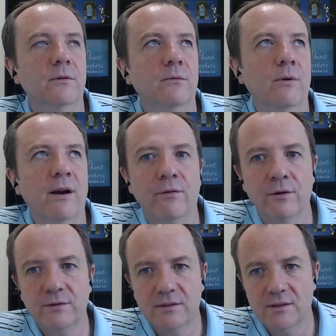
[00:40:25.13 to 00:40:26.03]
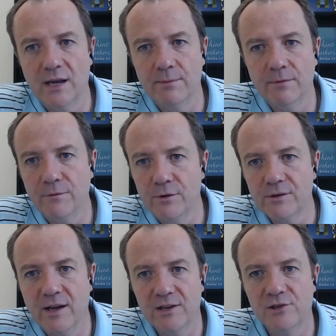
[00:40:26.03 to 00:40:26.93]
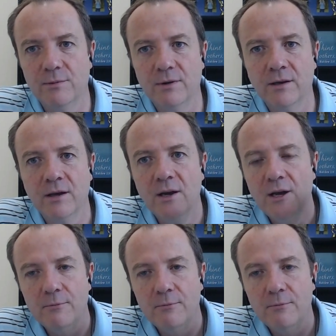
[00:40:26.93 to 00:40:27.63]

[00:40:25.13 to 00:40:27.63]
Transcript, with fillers: whatever type of first class shipping,